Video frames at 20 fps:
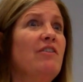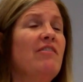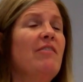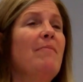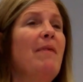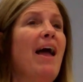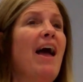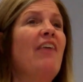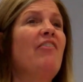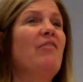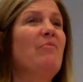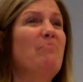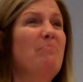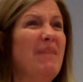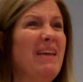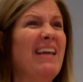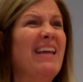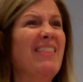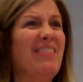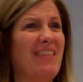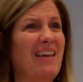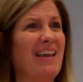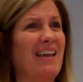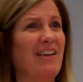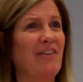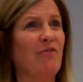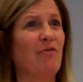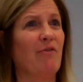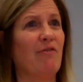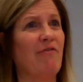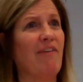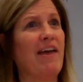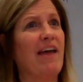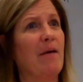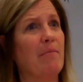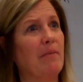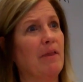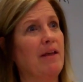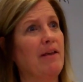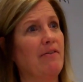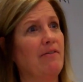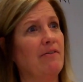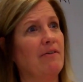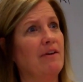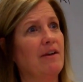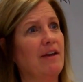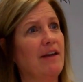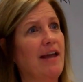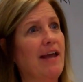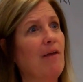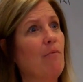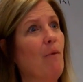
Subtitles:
So just imagine big things for families